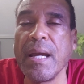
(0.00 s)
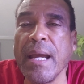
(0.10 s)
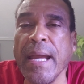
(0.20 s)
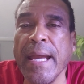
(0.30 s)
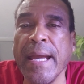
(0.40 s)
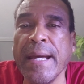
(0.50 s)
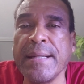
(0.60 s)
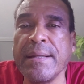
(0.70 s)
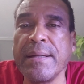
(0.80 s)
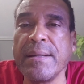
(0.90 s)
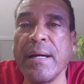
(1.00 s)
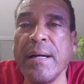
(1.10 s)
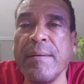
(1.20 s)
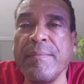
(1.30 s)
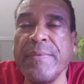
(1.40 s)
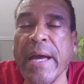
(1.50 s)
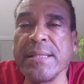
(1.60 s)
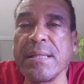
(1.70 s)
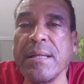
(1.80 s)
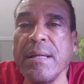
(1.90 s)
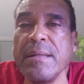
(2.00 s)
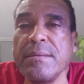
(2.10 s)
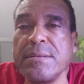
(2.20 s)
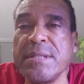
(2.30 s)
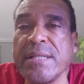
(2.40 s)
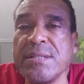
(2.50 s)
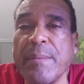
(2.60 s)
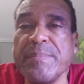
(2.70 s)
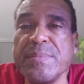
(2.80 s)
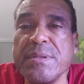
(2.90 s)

And uh, that sets up